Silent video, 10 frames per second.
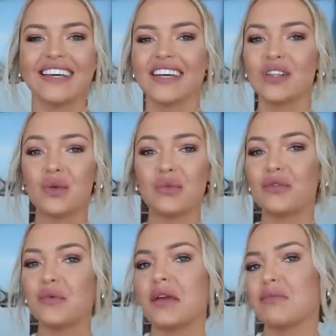Hello
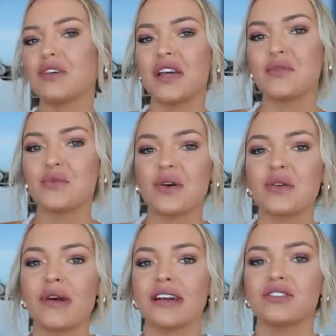beautiful people and
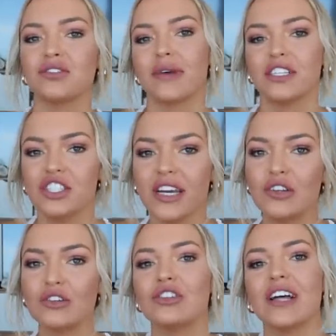welcome back to my
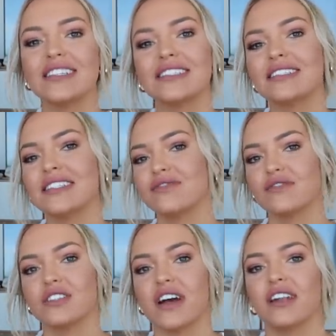channel. As you can see
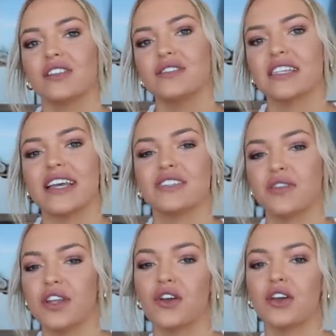from the title of
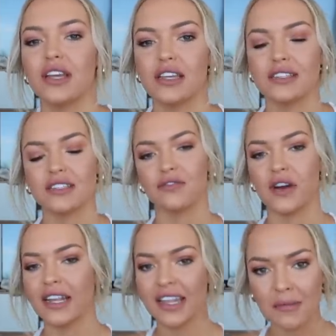today's video, it is
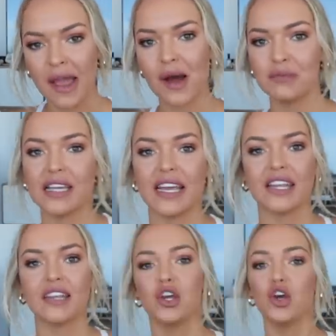finally my
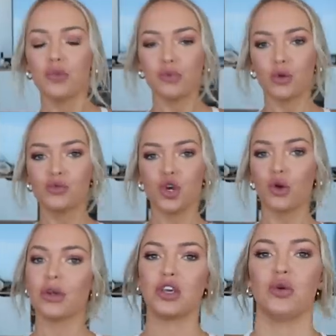updated boob
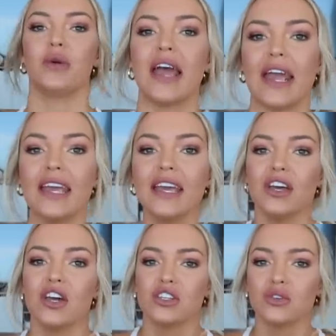job Q&A.